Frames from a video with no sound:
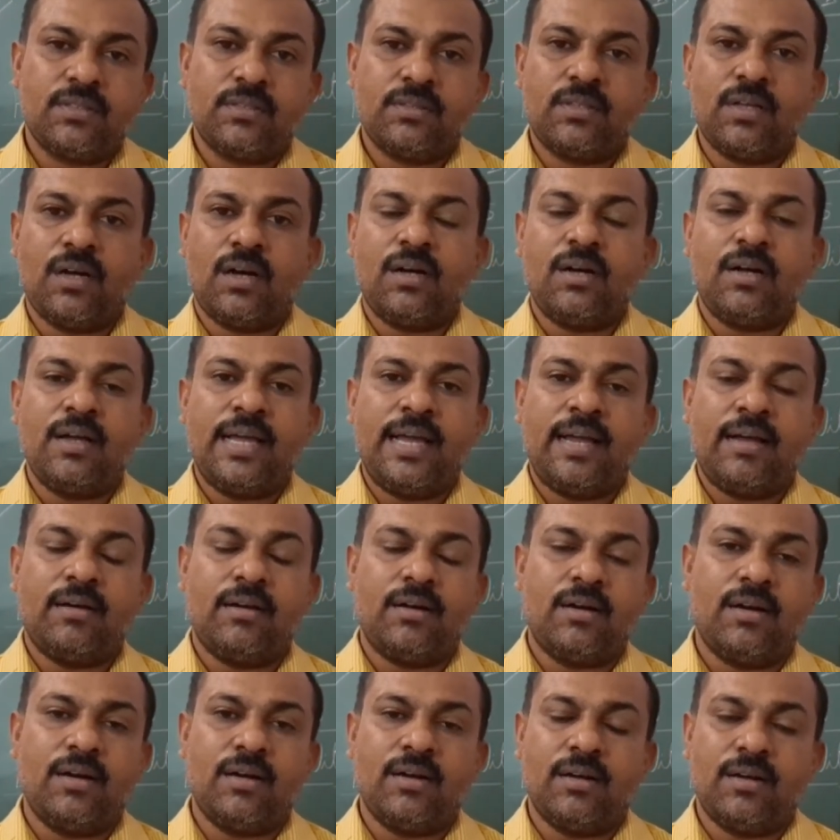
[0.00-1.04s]

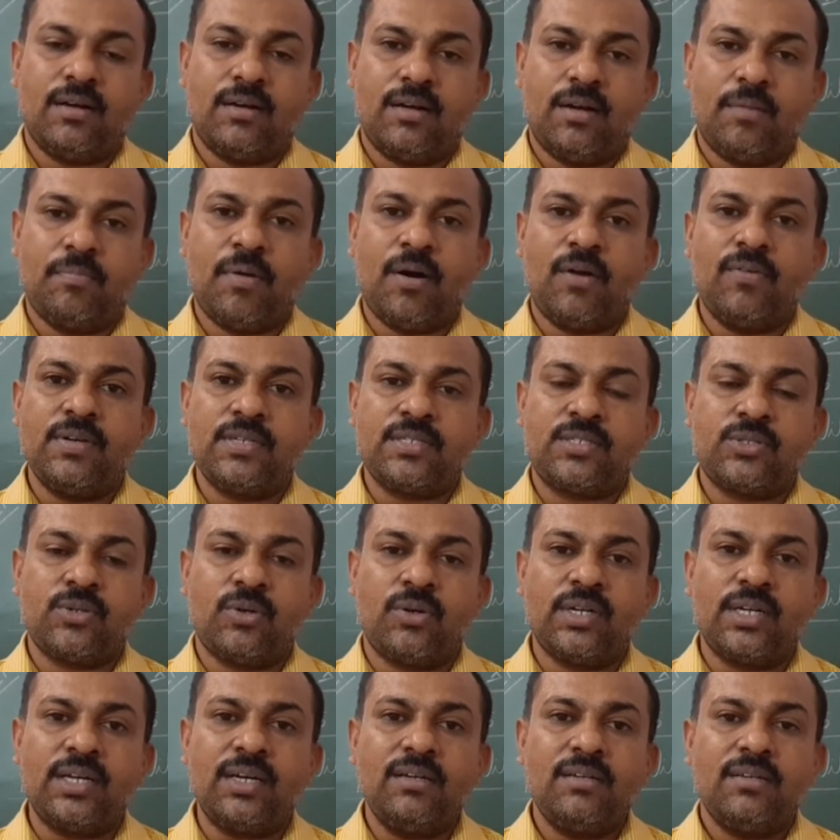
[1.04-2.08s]
above his
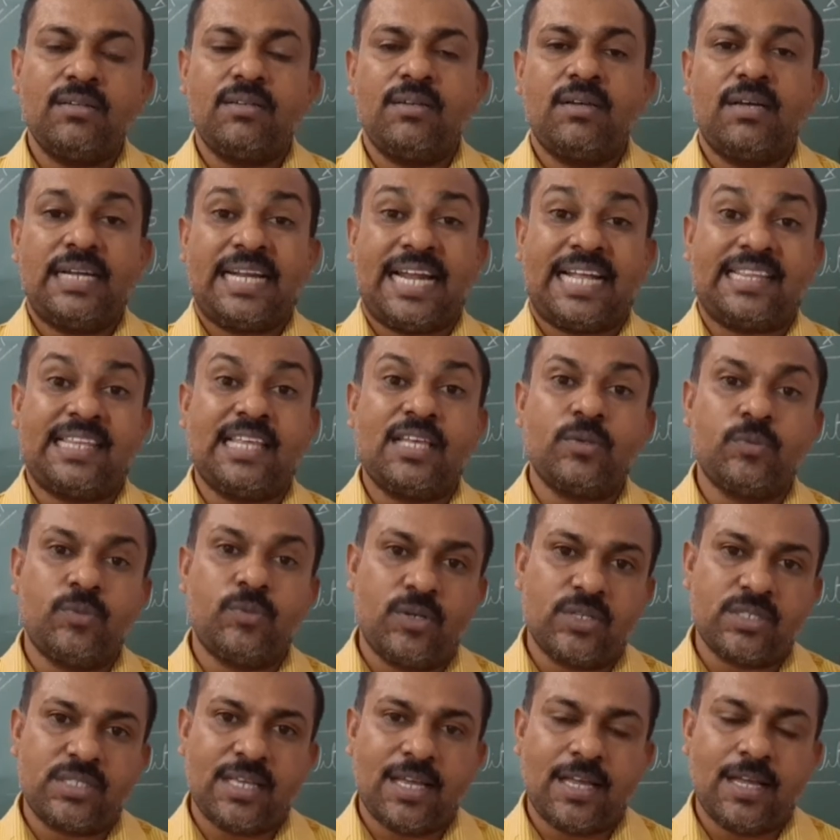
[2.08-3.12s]
shoulder, nothing
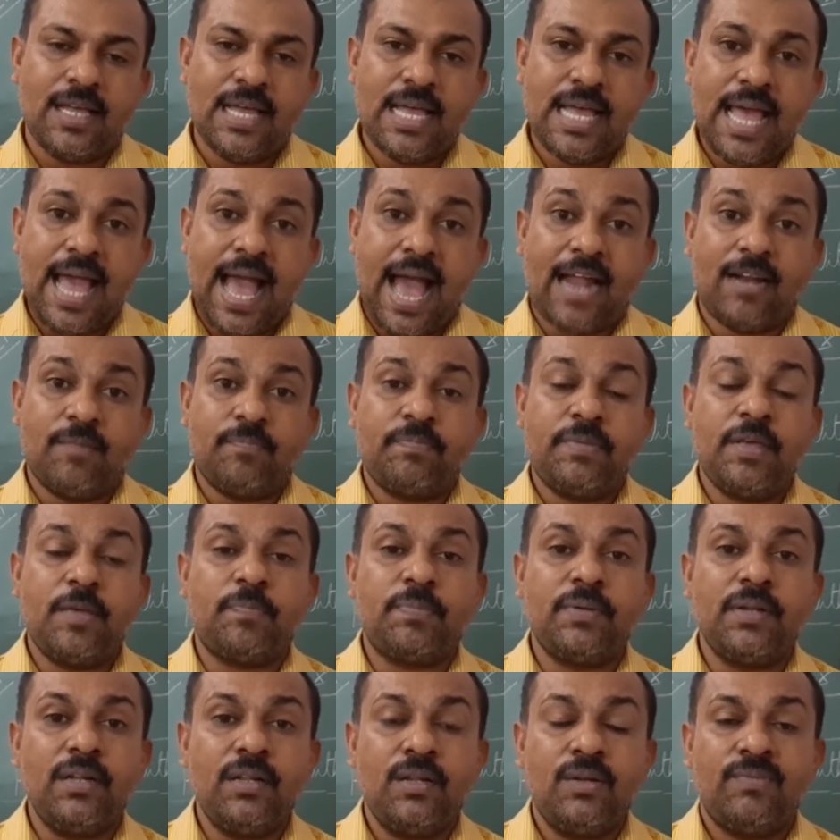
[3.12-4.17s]
was there, and
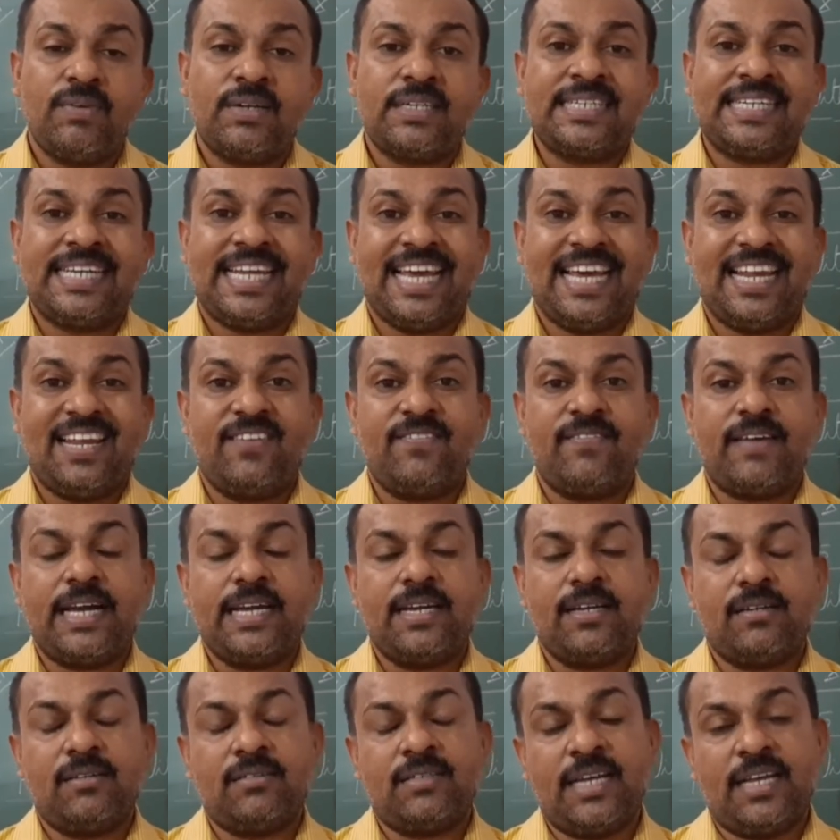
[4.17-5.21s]
people were
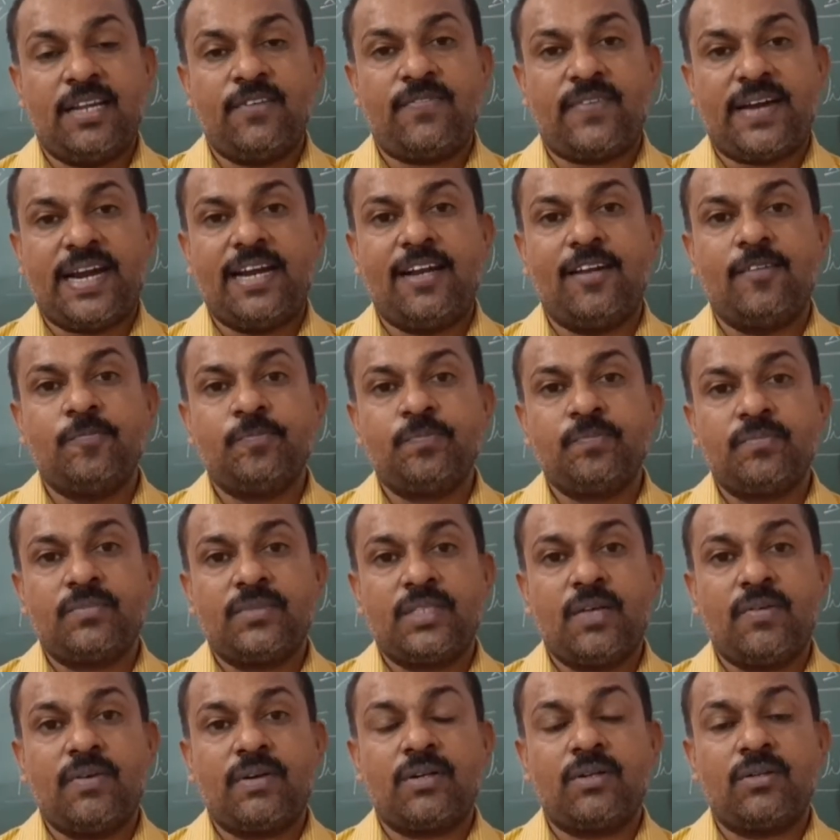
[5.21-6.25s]
terrified.
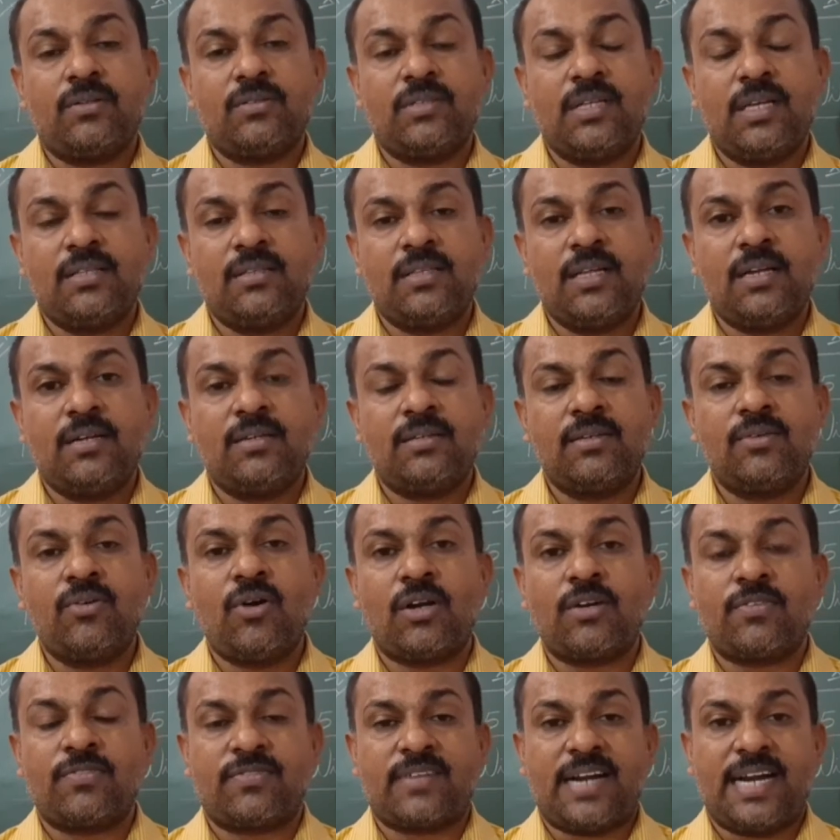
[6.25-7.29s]
They
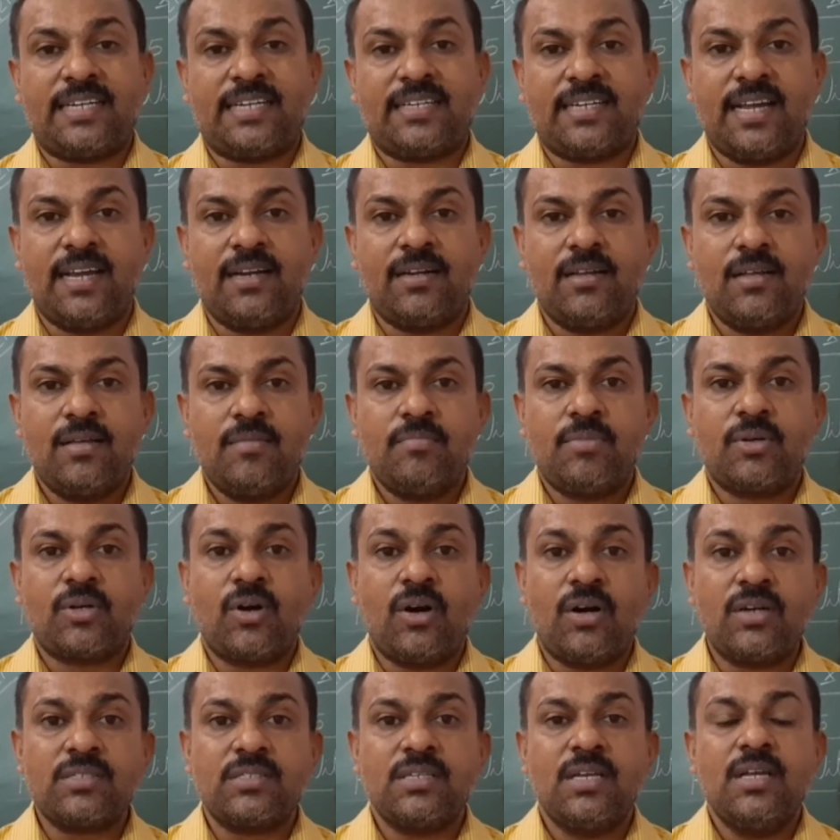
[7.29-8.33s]
got frightened
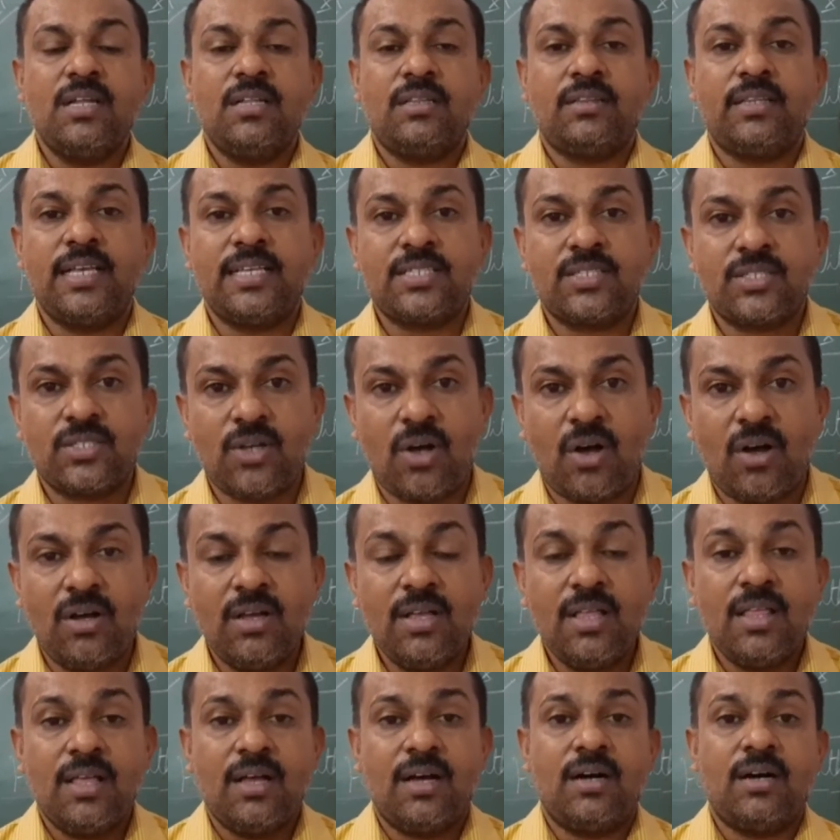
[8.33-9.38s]
because they
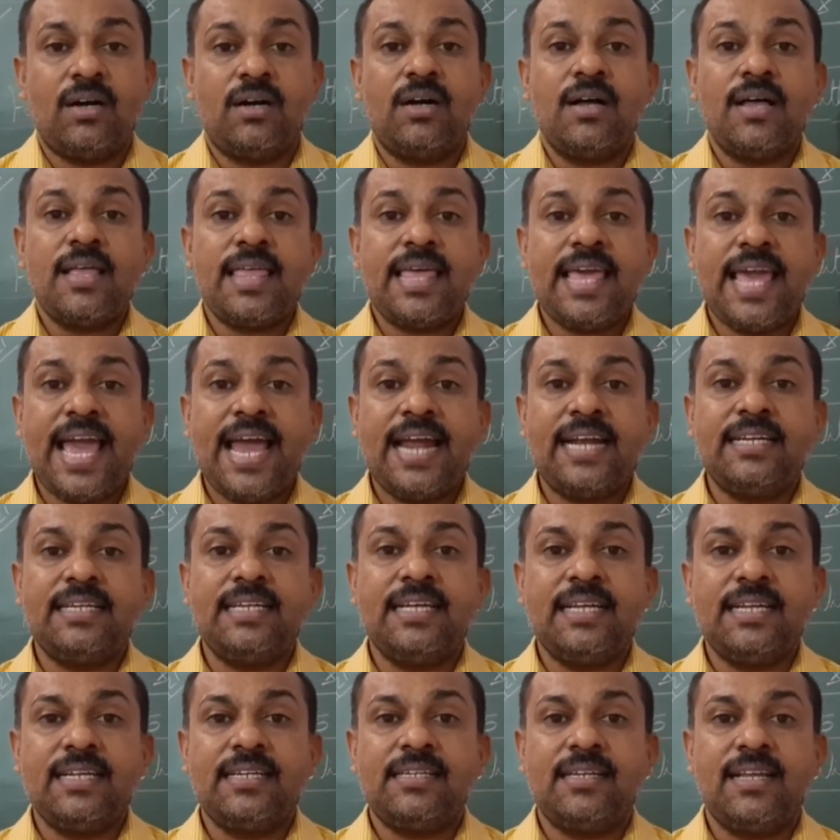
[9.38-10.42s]
saw a
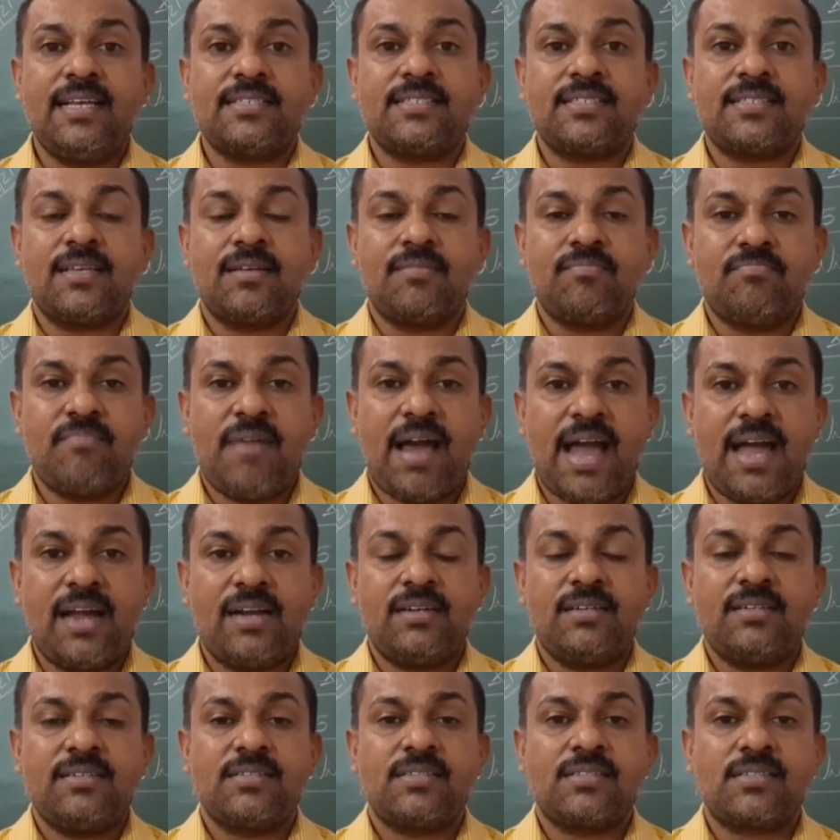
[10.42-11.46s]
headless
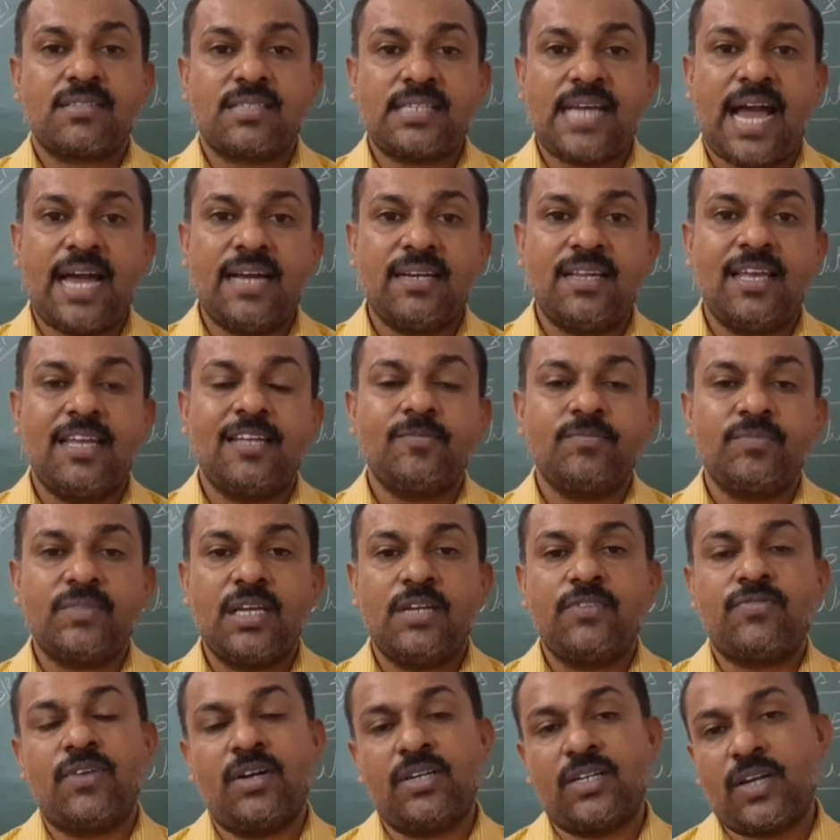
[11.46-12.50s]
man standing
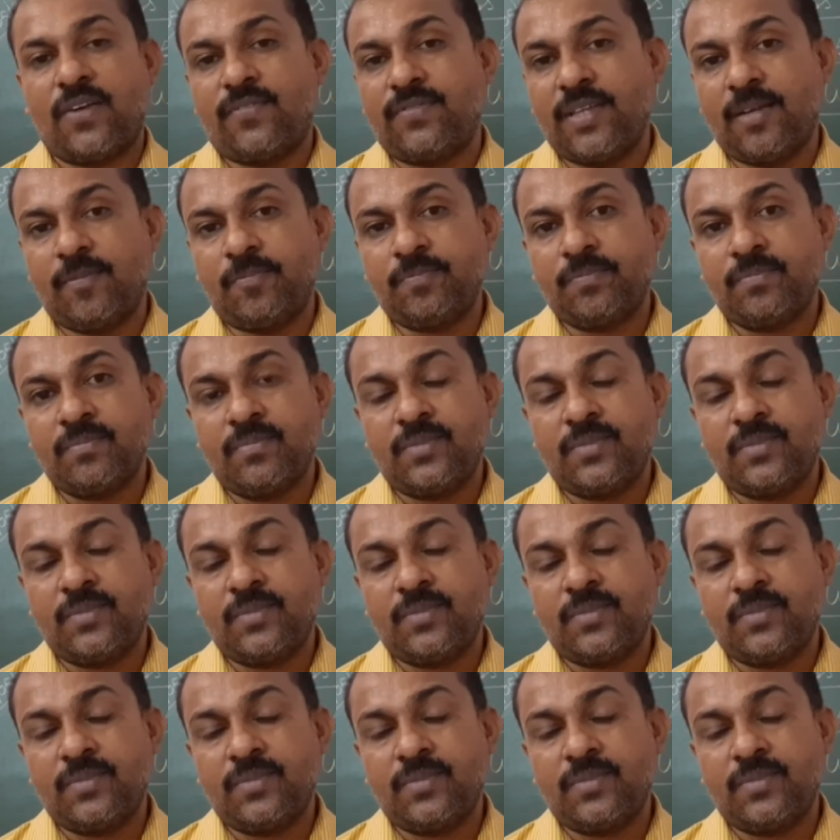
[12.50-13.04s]
in front of them.